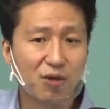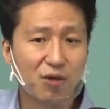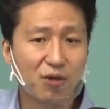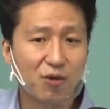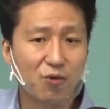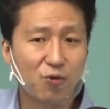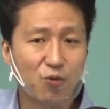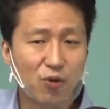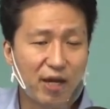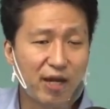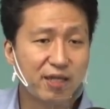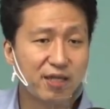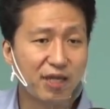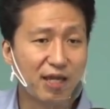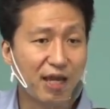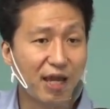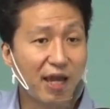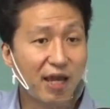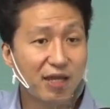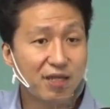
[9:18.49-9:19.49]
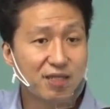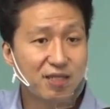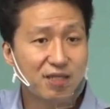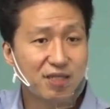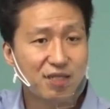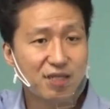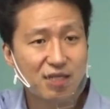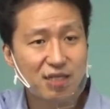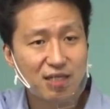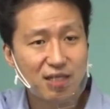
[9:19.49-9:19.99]
red and
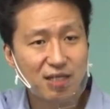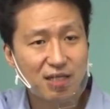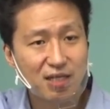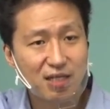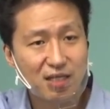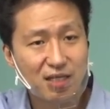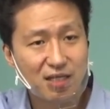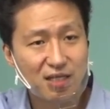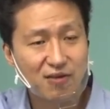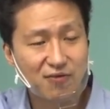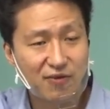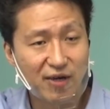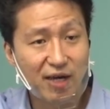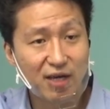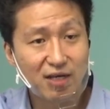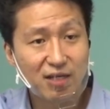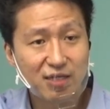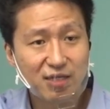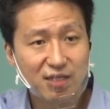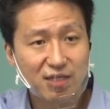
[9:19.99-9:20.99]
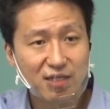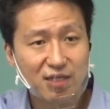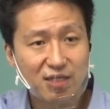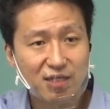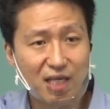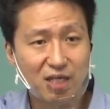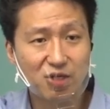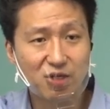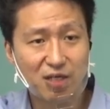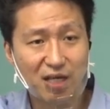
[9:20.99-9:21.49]
the violet,
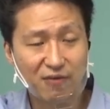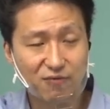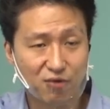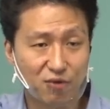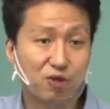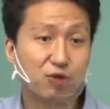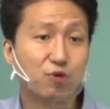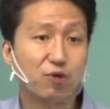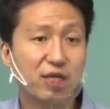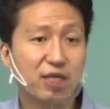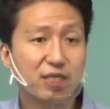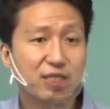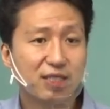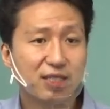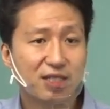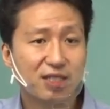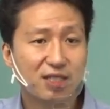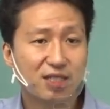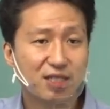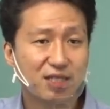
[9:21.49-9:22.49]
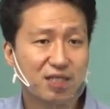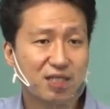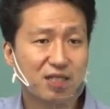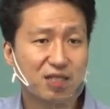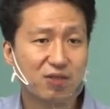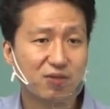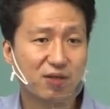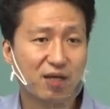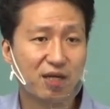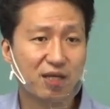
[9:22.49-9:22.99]
then you're left with green,
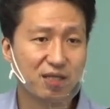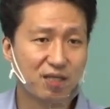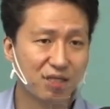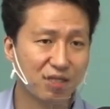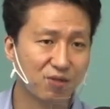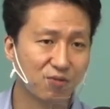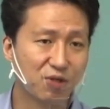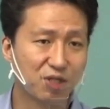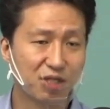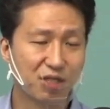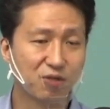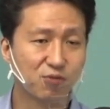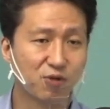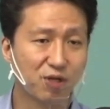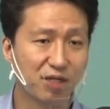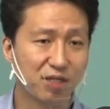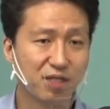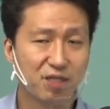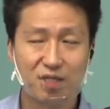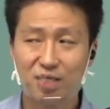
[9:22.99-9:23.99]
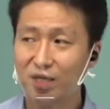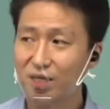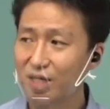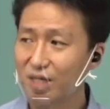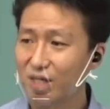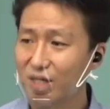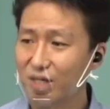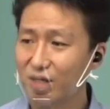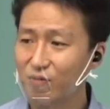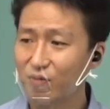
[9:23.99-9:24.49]
right? Which is what
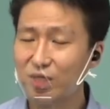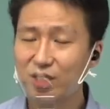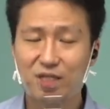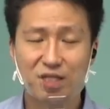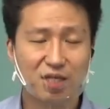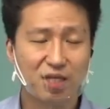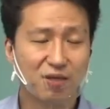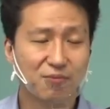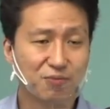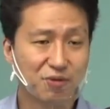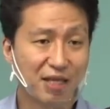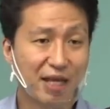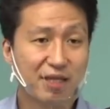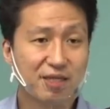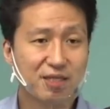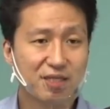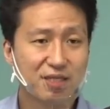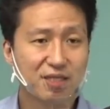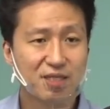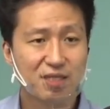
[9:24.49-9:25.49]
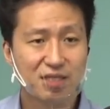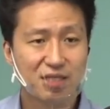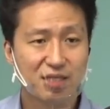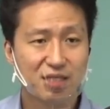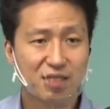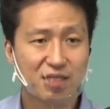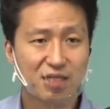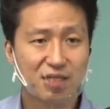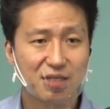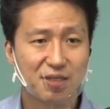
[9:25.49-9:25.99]
we see in plants.
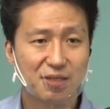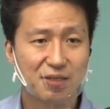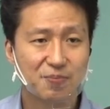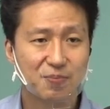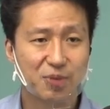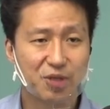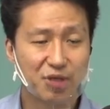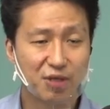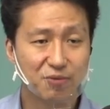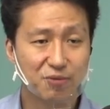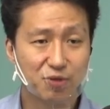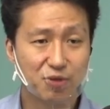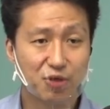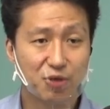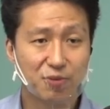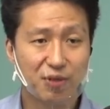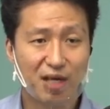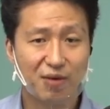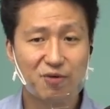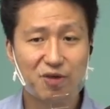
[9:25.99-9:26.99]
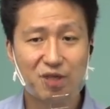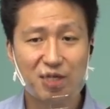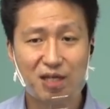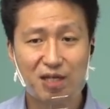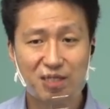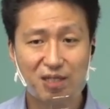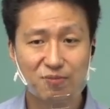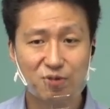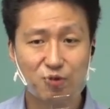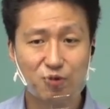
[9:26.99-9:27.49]
They absorb everything
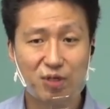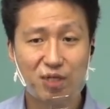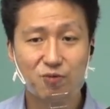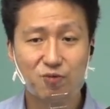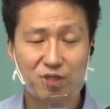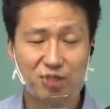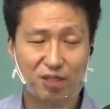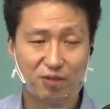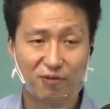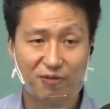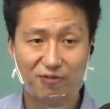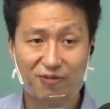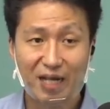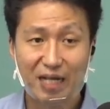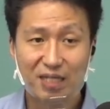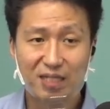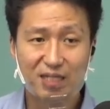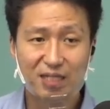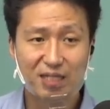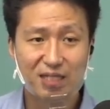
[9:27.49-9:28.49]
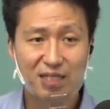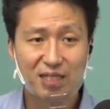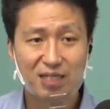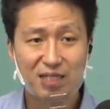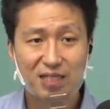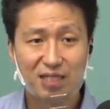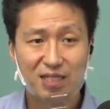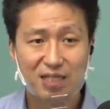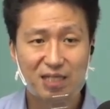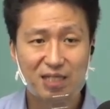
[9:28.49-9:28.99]
except green, which is reflects.
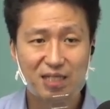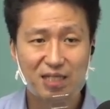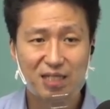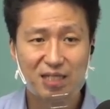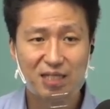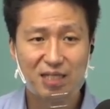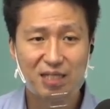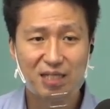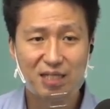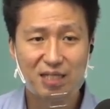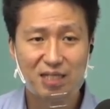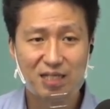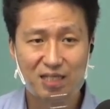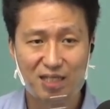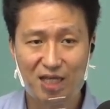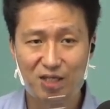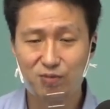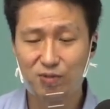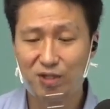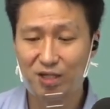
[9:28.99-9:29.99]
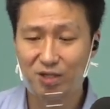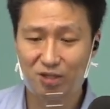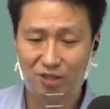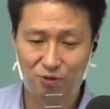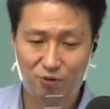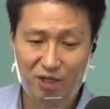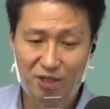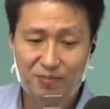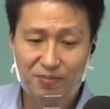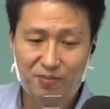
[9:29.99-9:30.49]
That's why they look
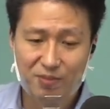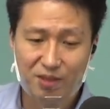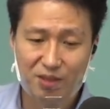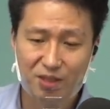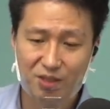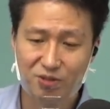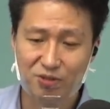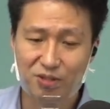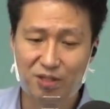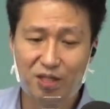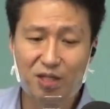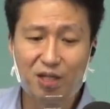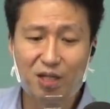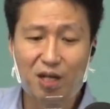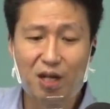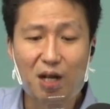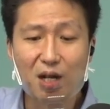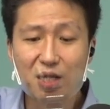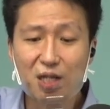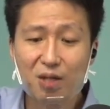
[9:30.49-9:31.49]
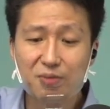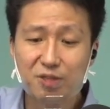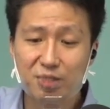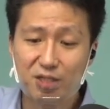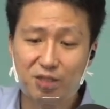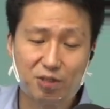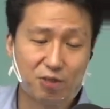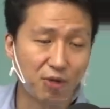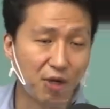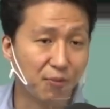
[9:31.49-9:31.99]
green. So all
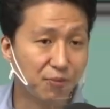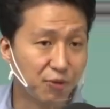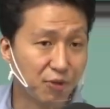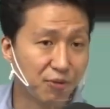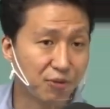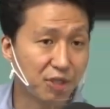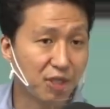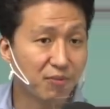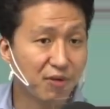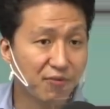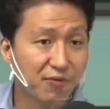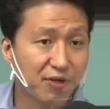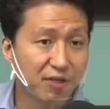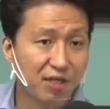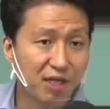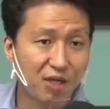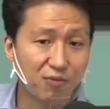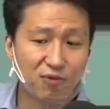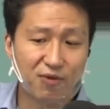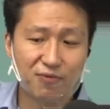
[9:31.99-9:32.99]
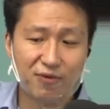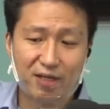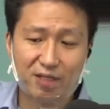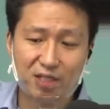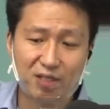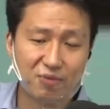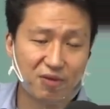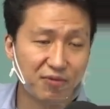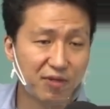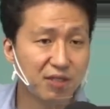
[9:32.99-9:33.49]
objects absorb some of it and reflect
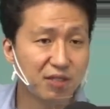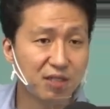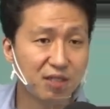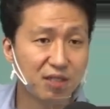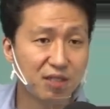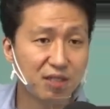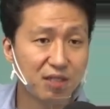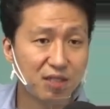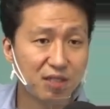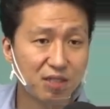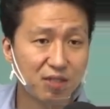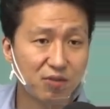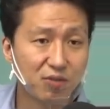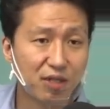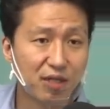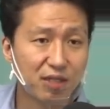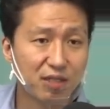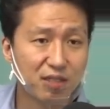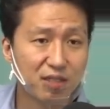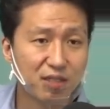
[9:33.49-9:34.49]
some of it, right?